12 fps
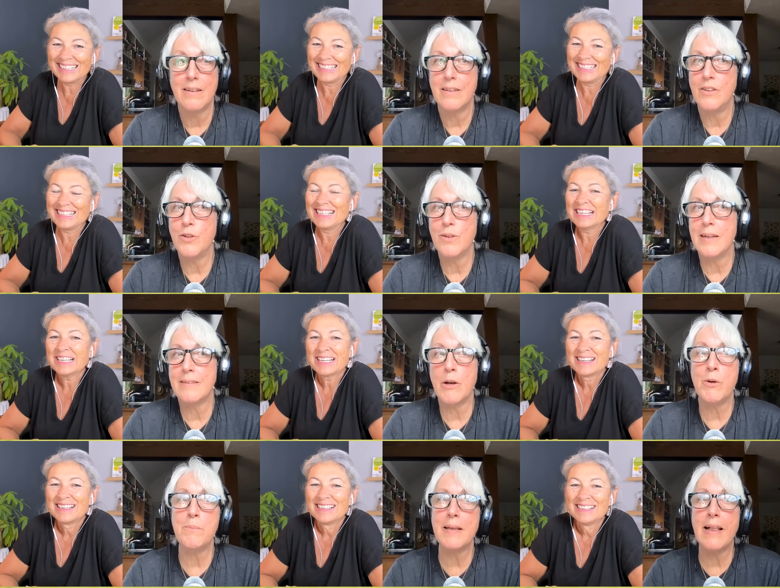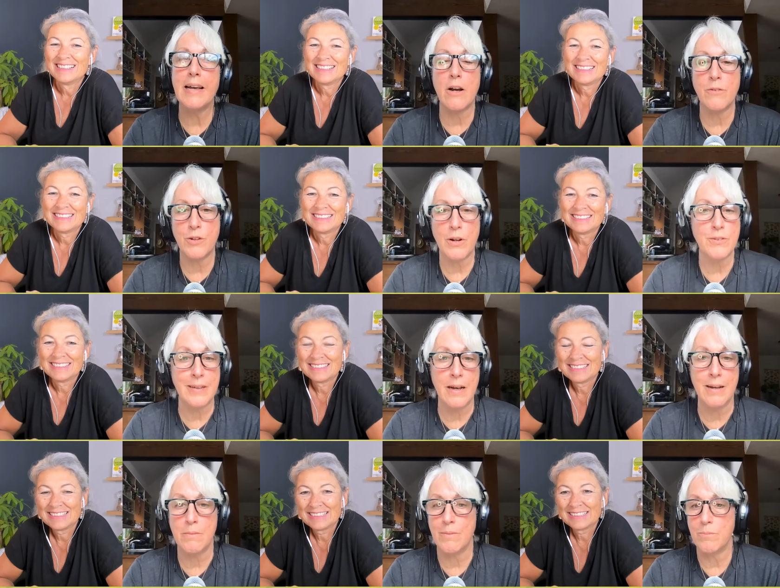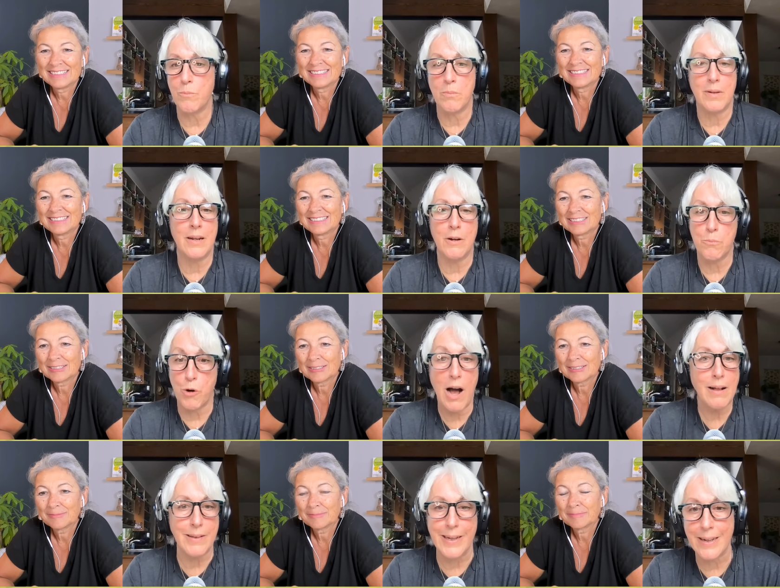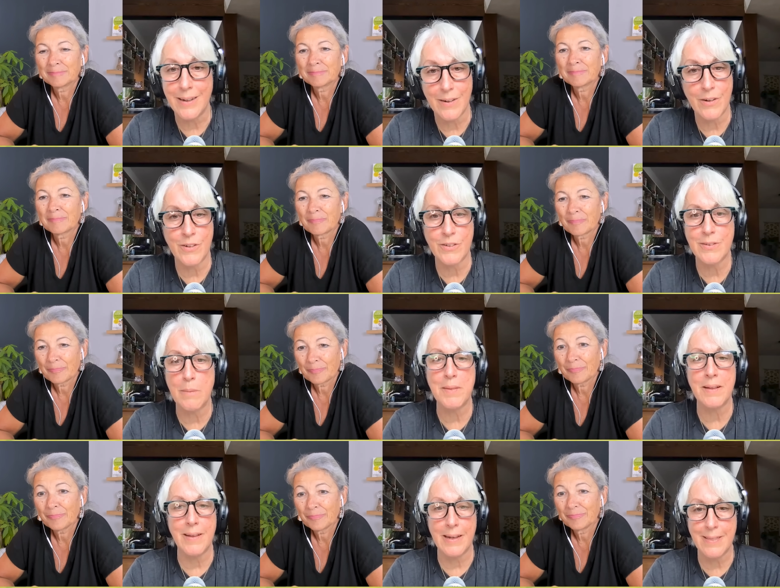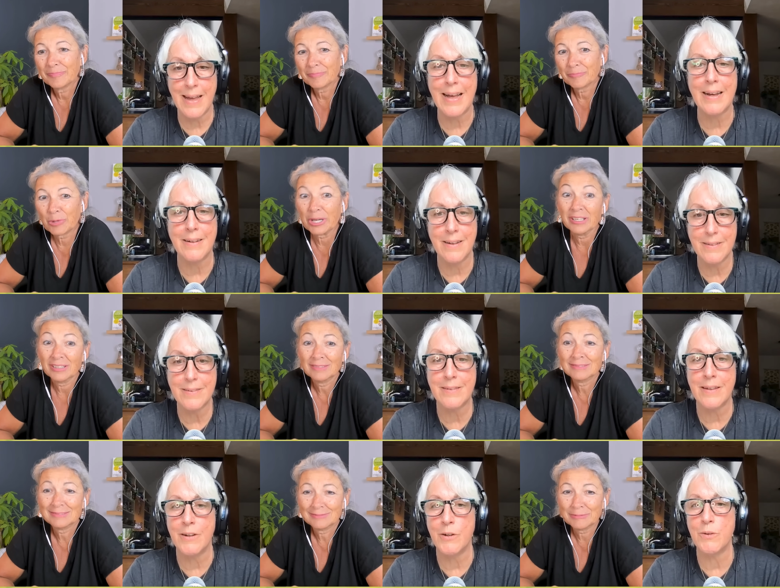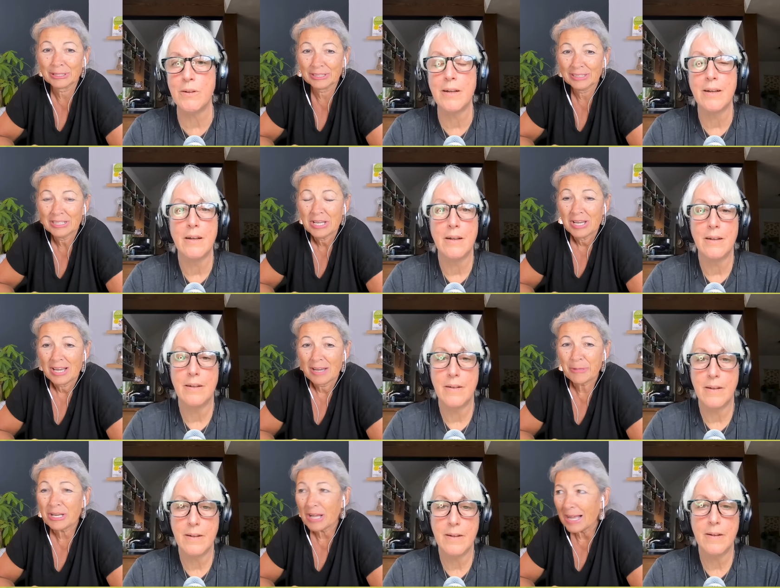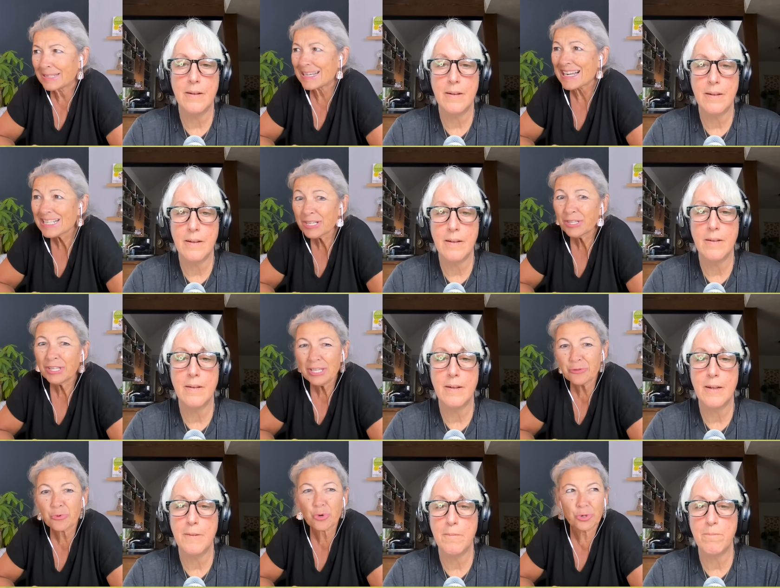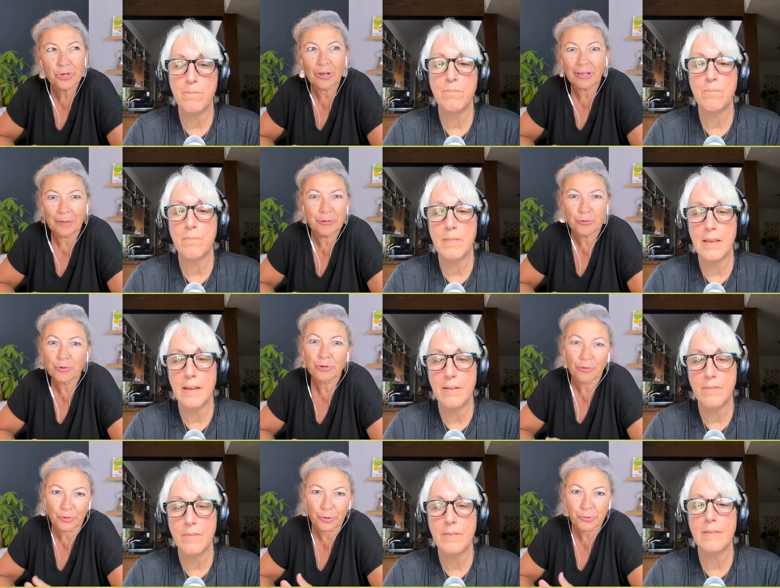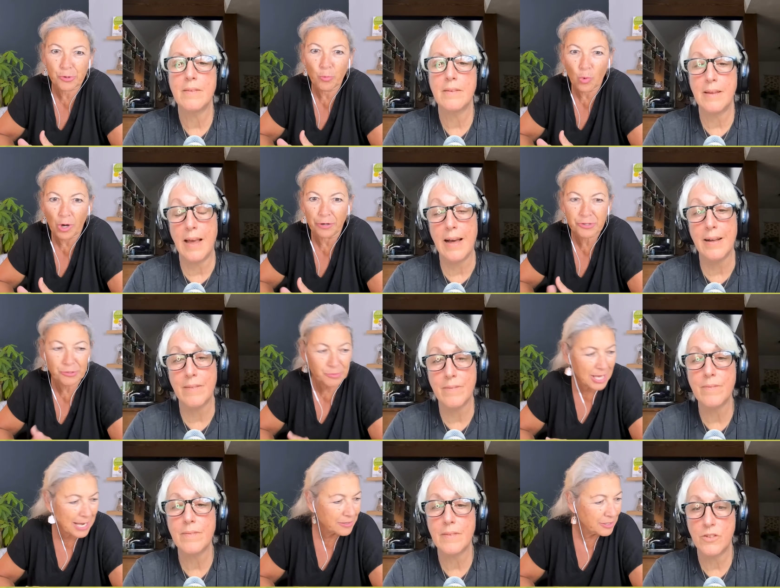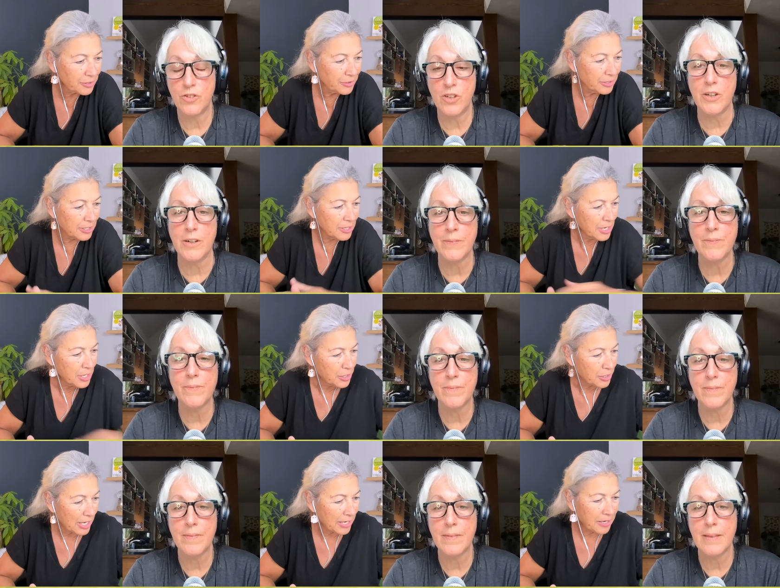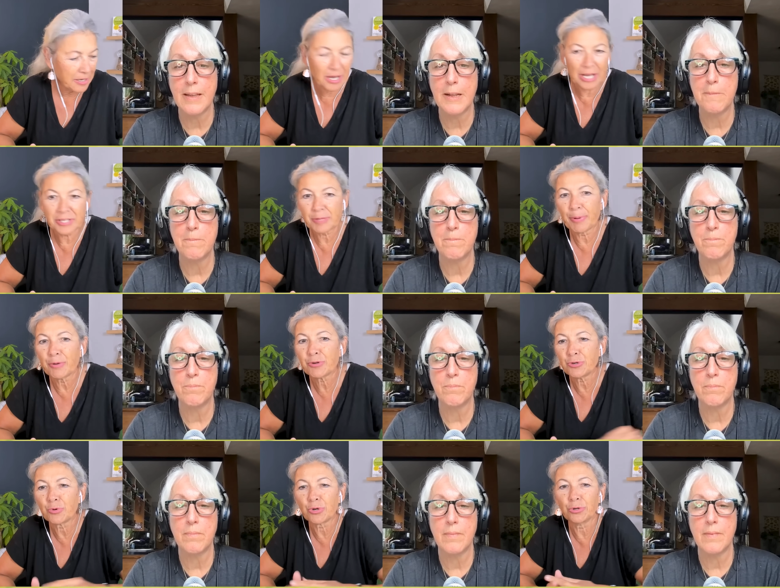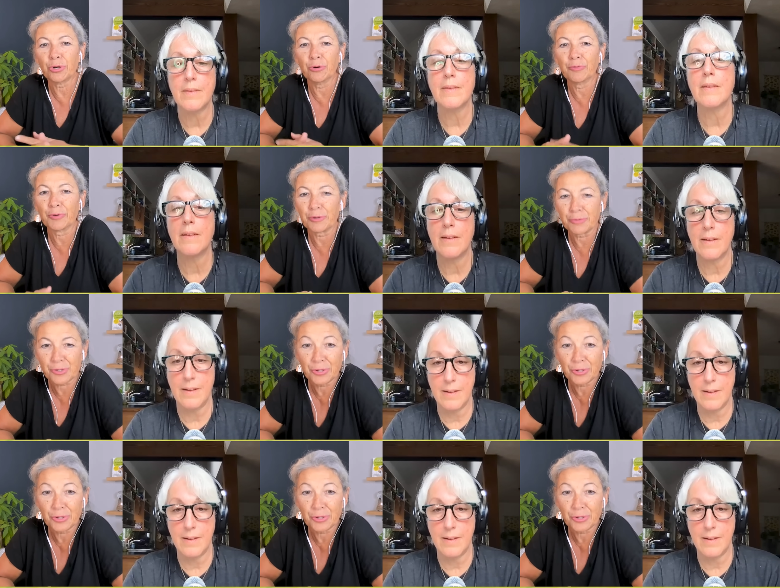Speaker 1: you it would be like overdosing on you know broccoli or something like that right so right
Speaker 2: i mean technically you could uh, you can overdose on water yeah. so technically sure. uh, i suppose you could overdose